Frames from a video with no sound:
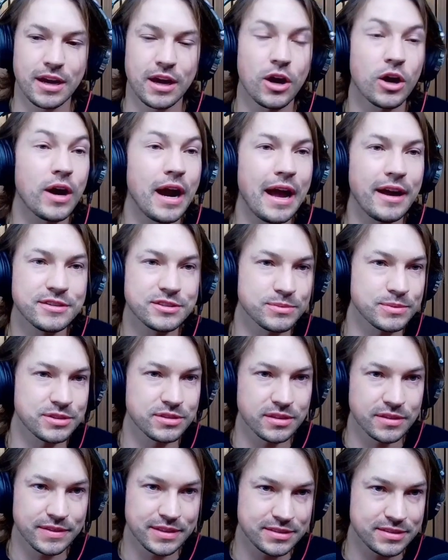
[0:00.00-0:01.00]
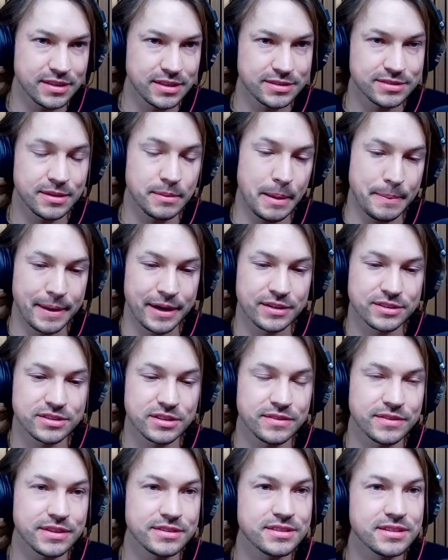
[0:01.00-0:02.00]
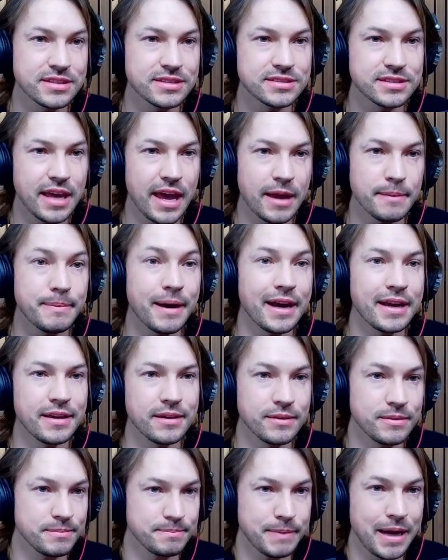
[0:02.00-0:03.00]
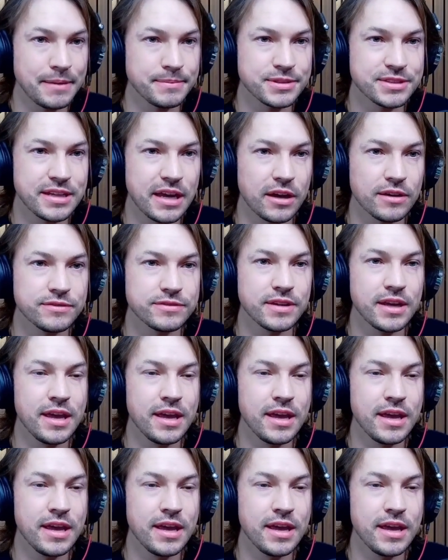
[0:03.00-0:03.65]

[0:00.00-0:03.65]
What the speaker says: our house that we still live in to this day. My parents still live in to this day by himself,